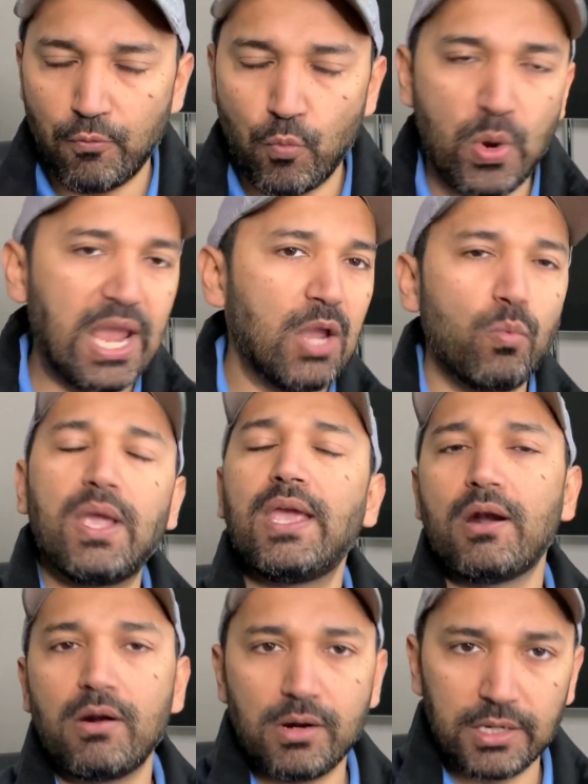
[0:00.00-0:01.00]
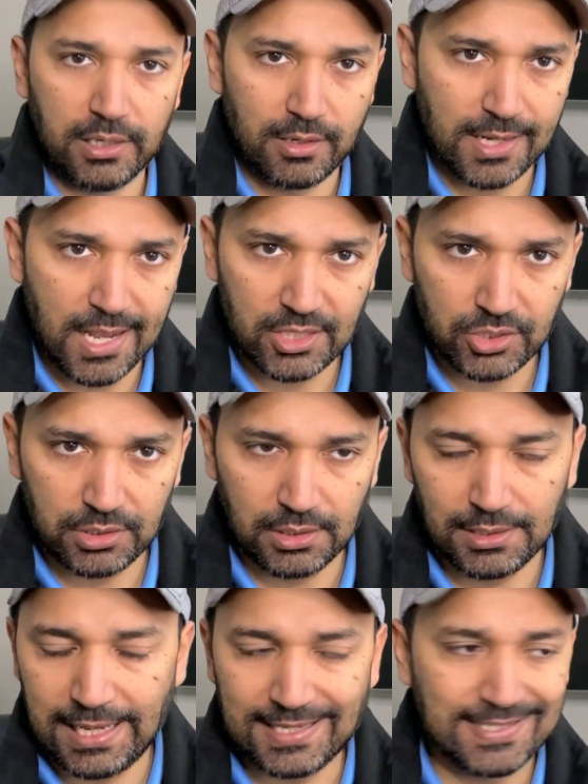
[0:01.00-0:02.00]
way earlier last year,
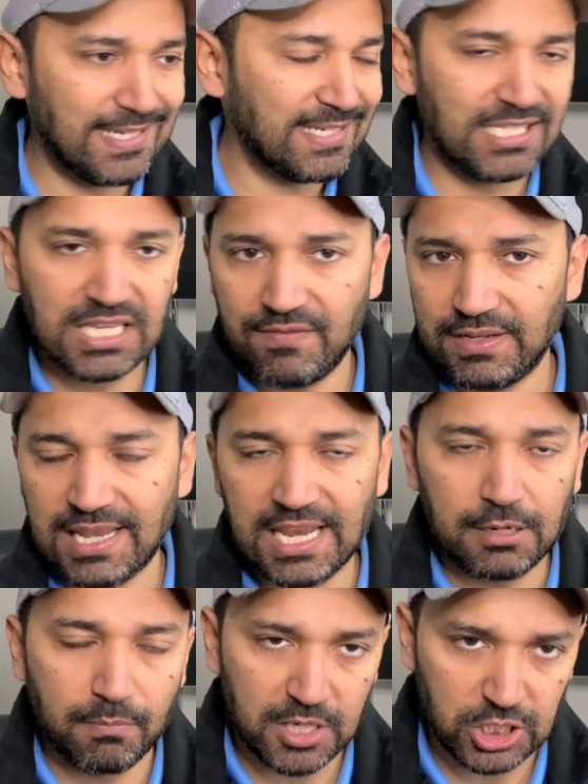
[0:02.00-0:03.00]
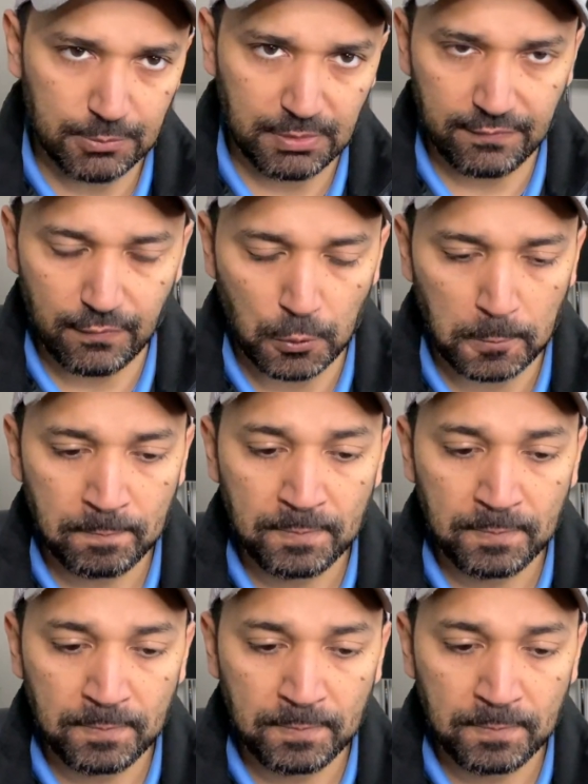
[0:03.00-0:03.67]
like 6, 7, 8 months before.